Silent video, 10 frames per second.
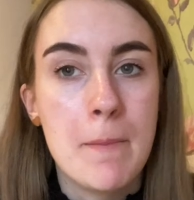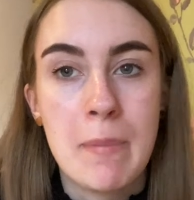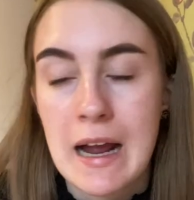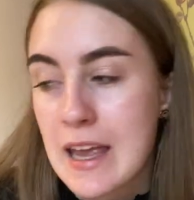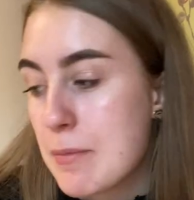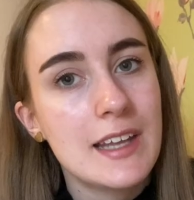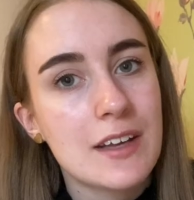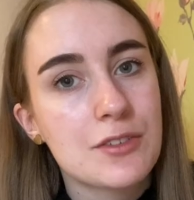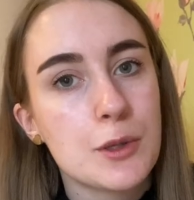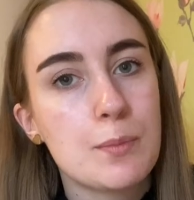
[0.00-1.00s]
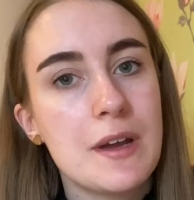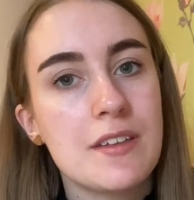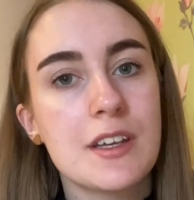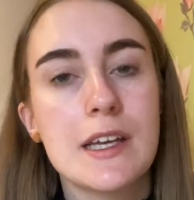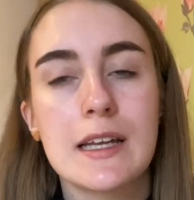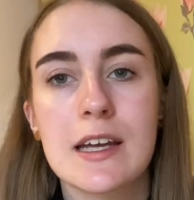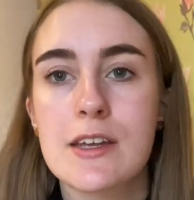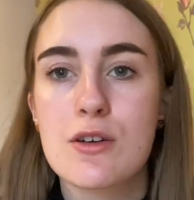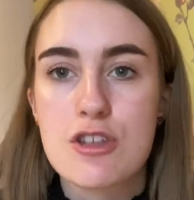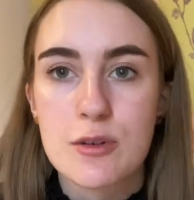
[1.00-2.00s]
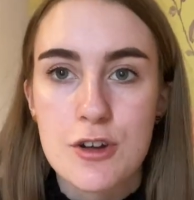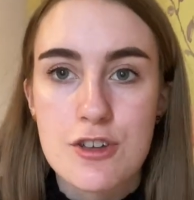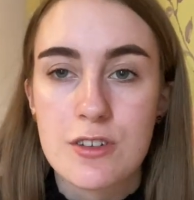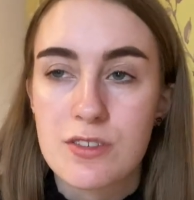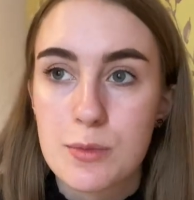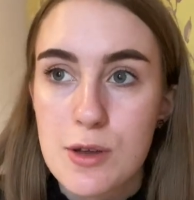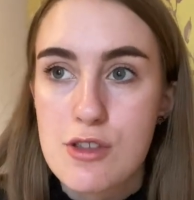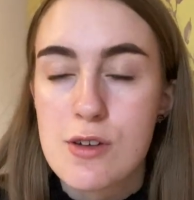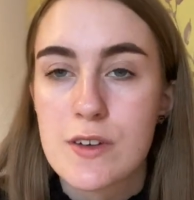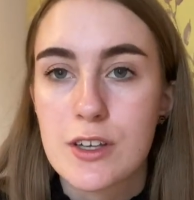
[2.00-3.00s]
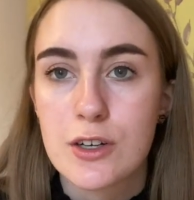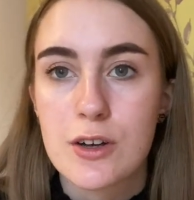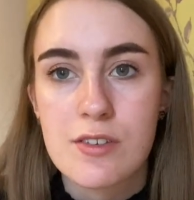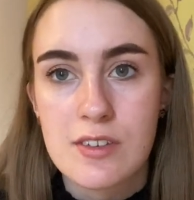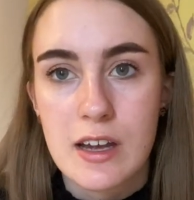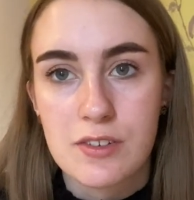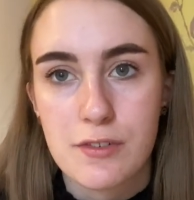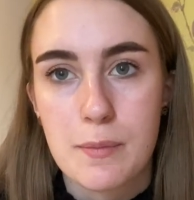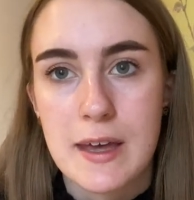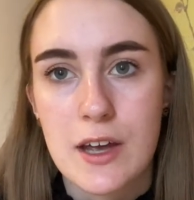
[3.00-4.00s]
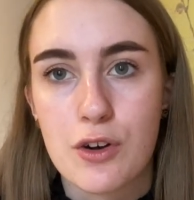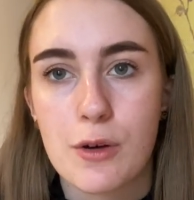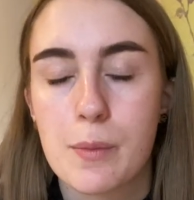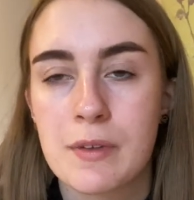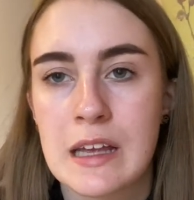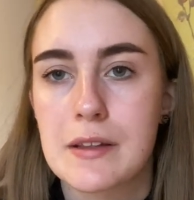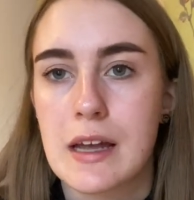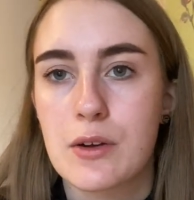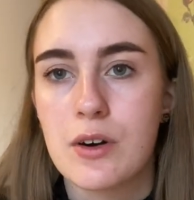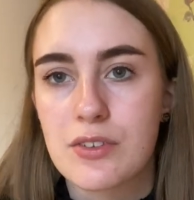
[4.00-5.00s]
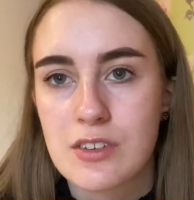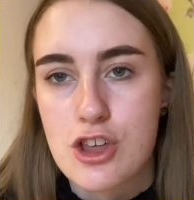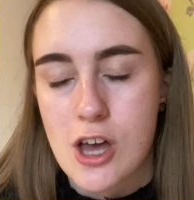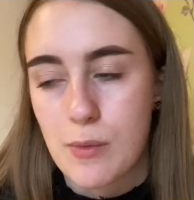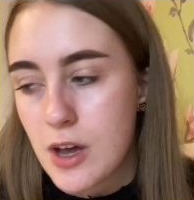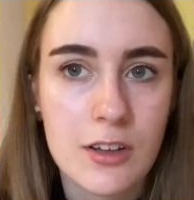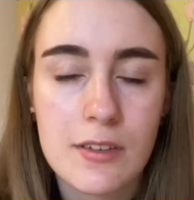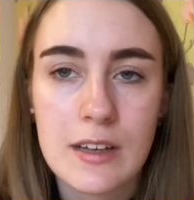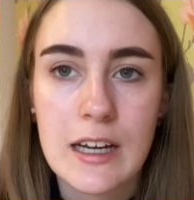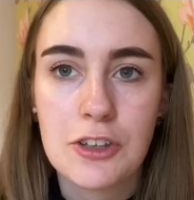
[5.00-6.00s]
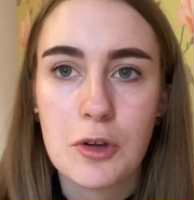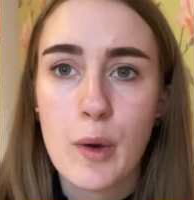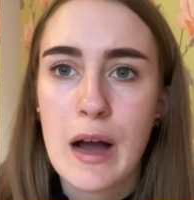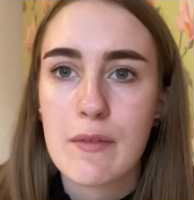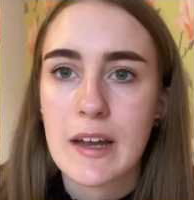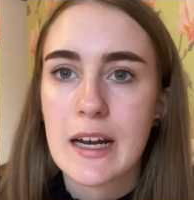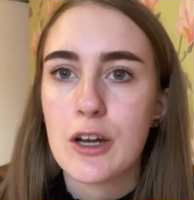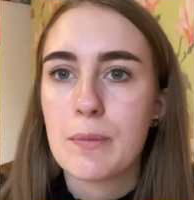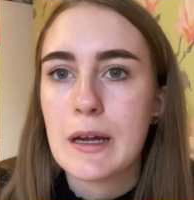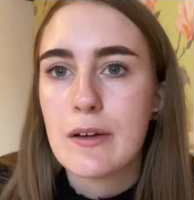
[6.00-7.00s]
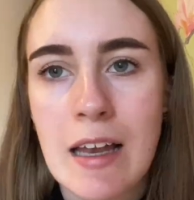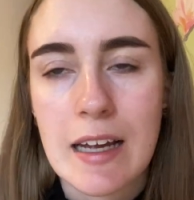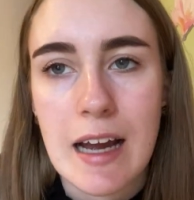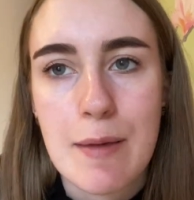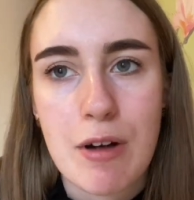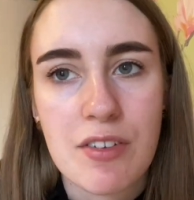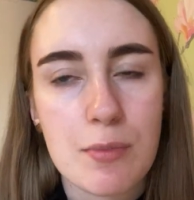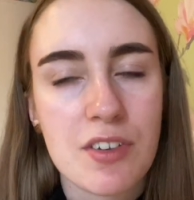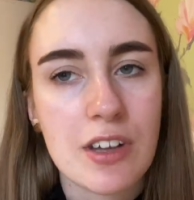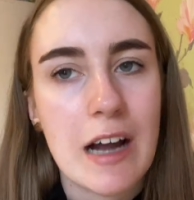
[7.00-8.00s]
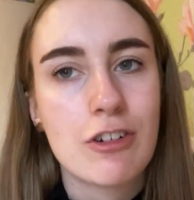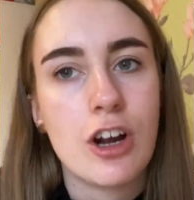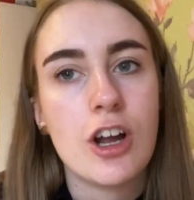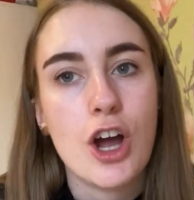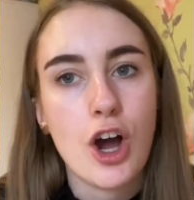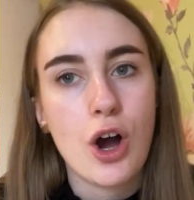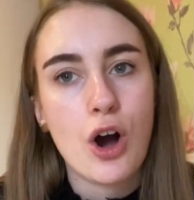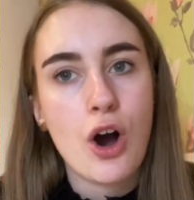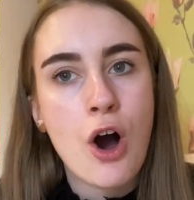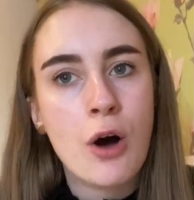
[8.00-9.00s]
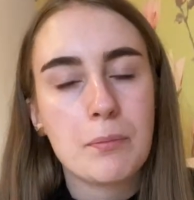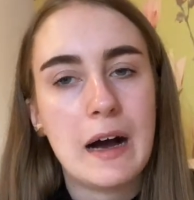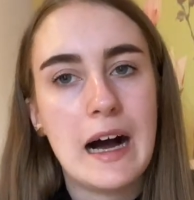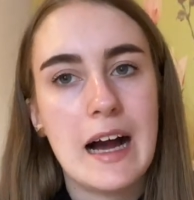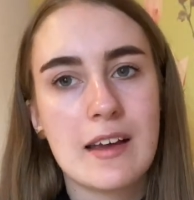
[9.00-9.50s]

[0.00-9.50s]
banging. Next up, Maisie like usually watches some YouTube videos, takes off her makeup, and then like goes in the shower. Well, it's like I do have like a little bit of like eyebrows and mascara on my